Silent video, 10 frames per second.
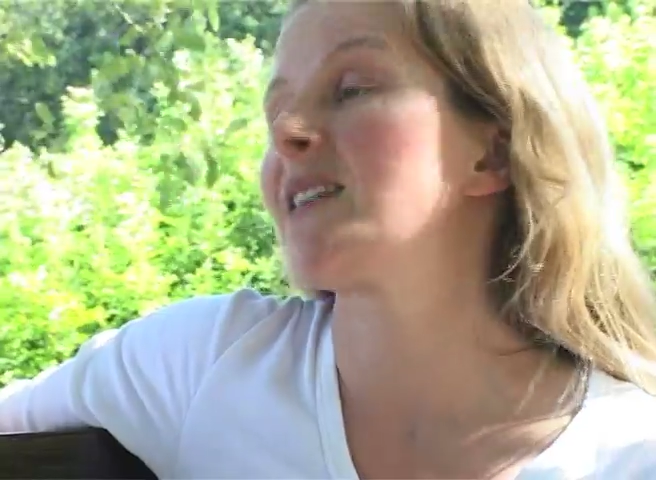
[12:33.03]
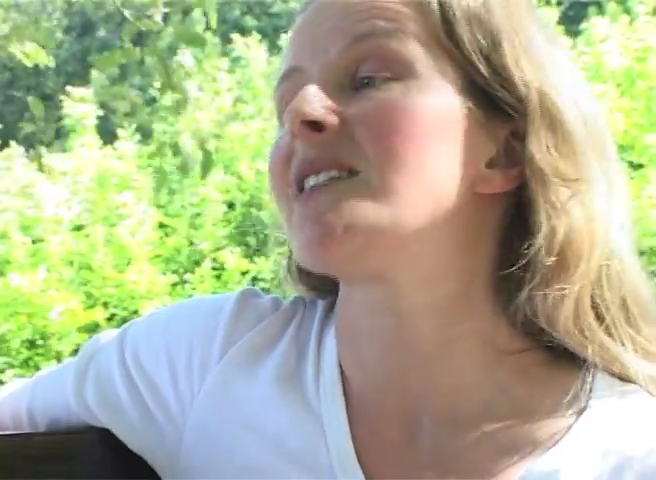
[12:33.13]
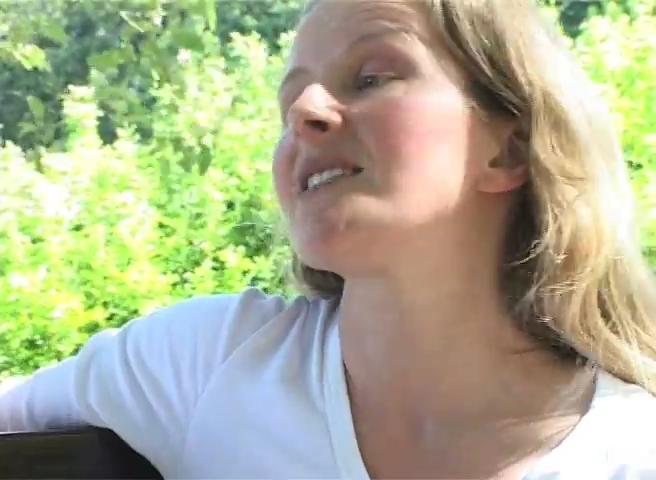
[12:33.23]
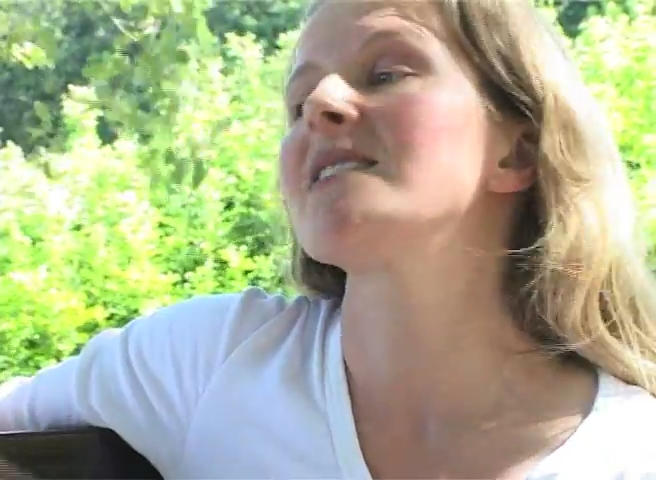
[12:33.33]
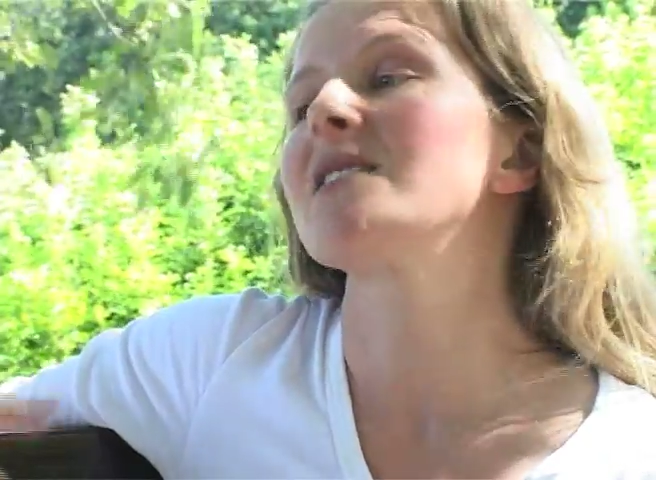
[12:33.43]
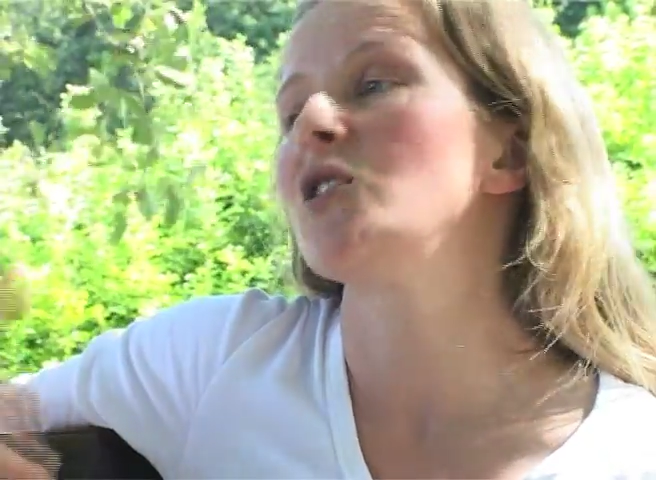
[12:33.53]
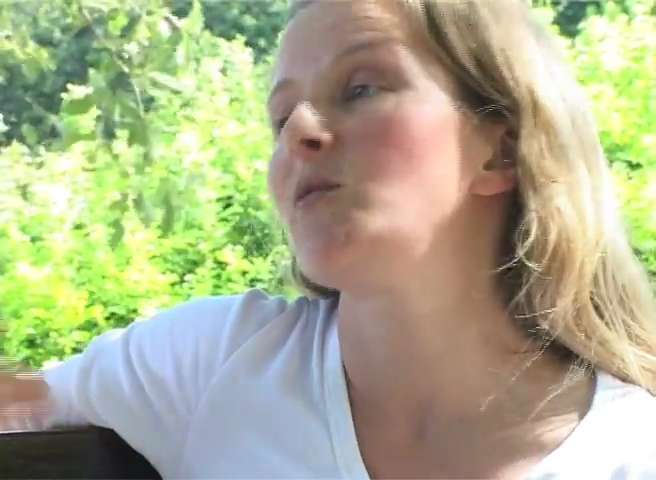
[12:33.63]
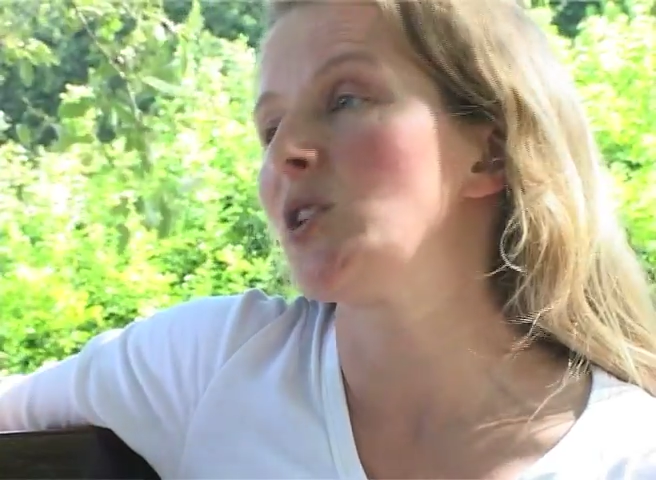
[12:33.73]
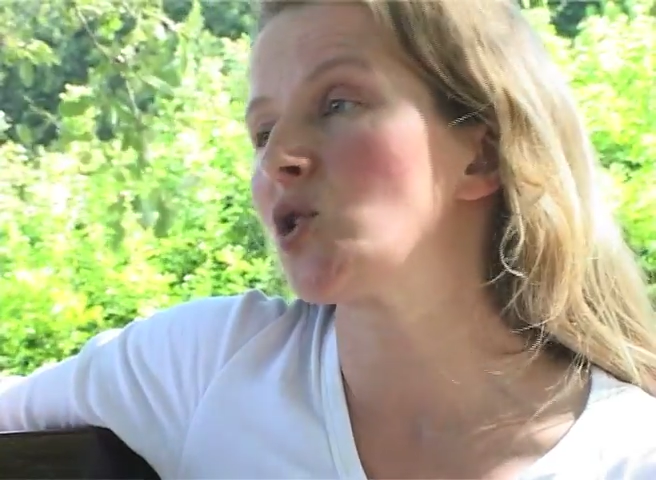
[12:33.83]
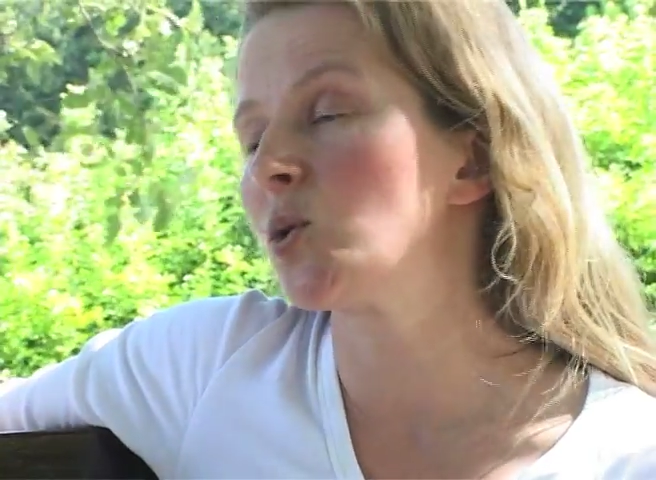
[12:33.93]
artist and
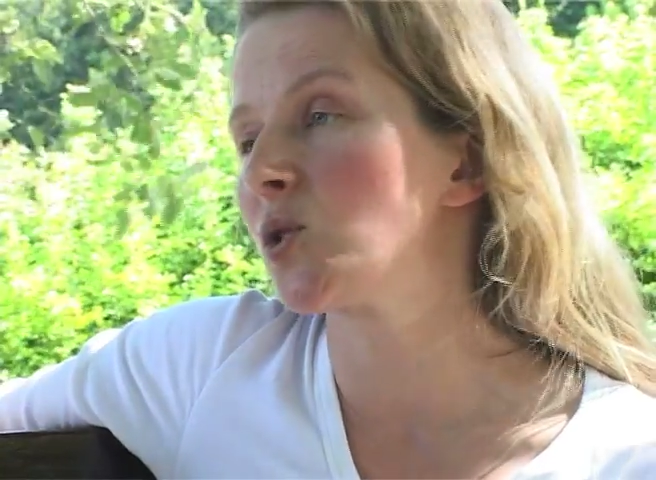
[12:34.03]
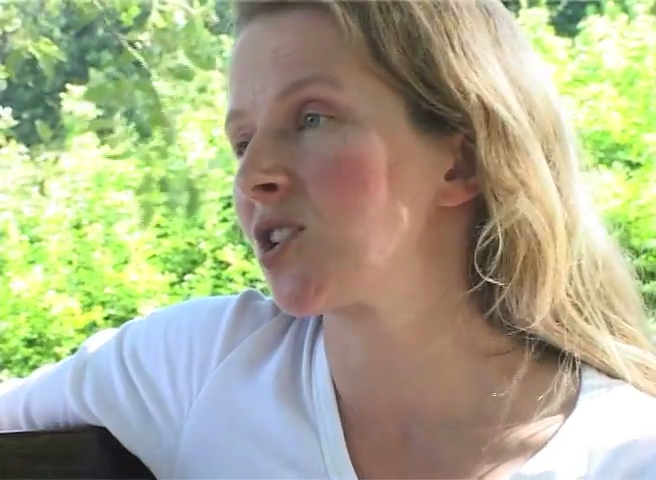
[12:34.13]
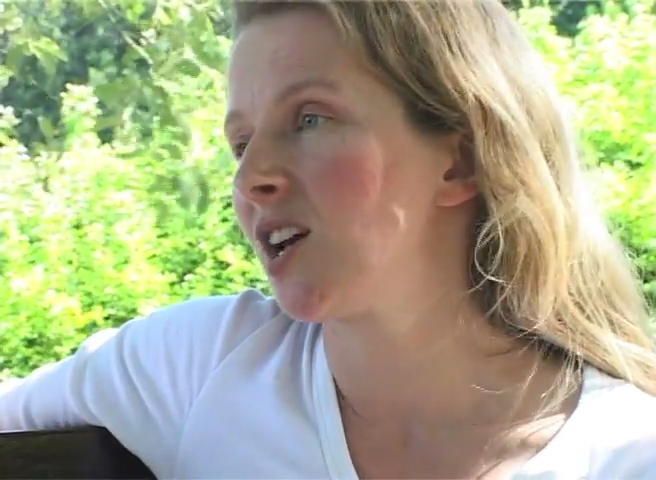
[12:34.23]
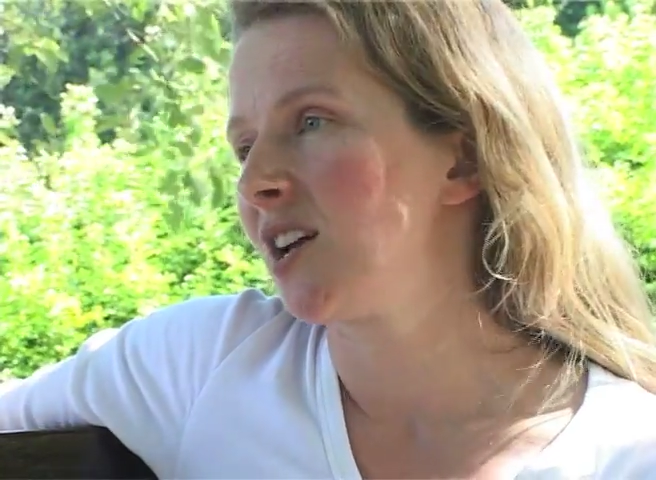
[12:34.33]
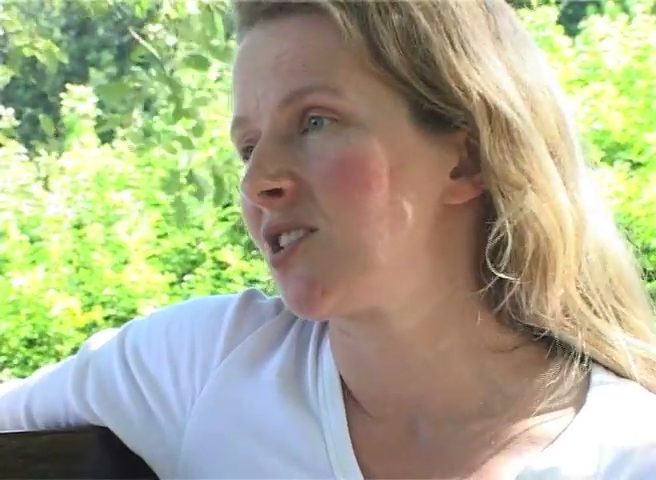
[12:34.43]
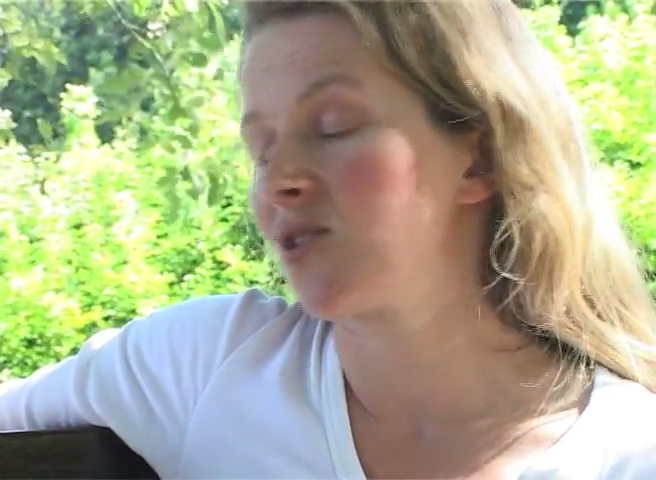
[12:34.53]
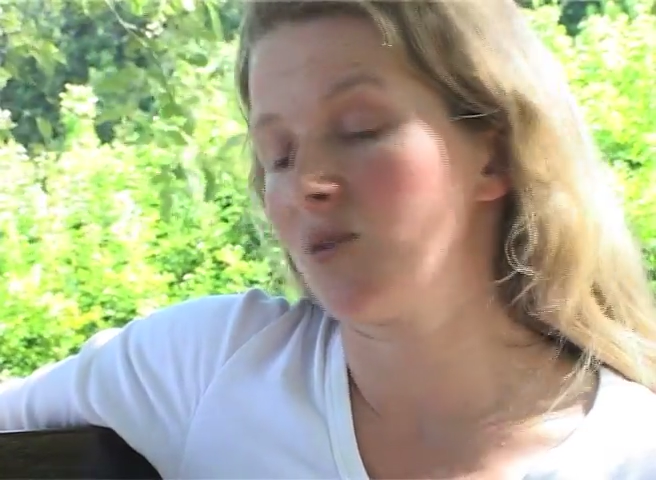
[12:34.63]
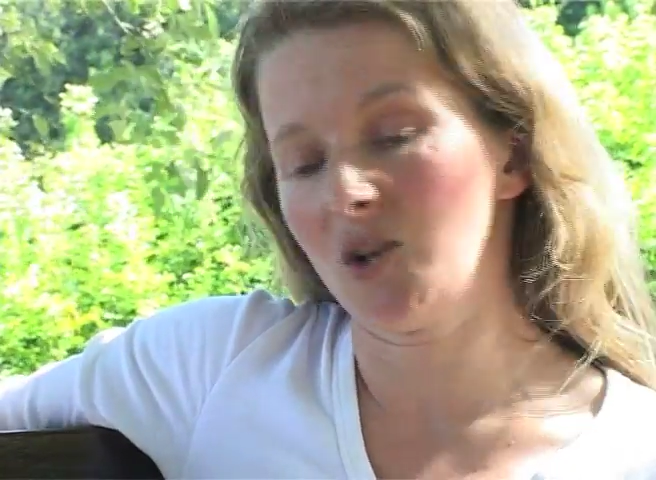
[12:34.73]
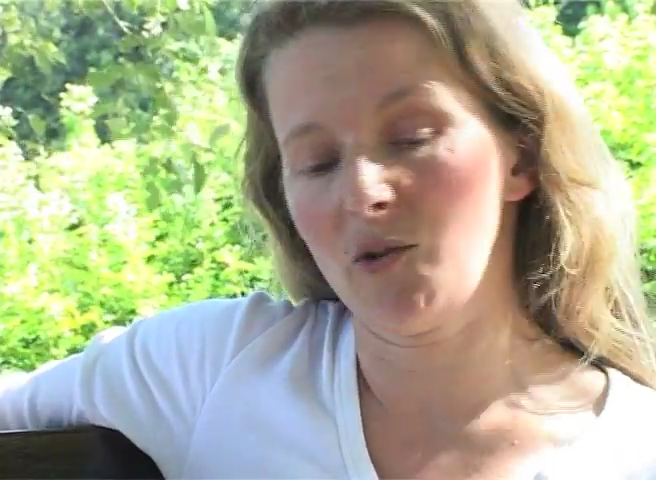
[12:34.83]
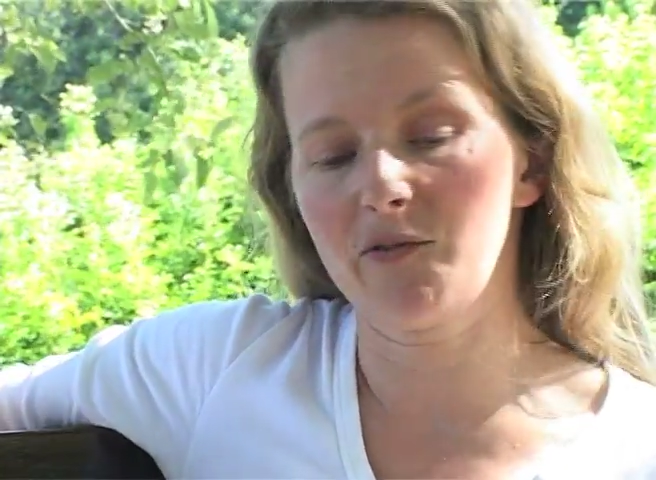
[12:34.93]
you've been taught to,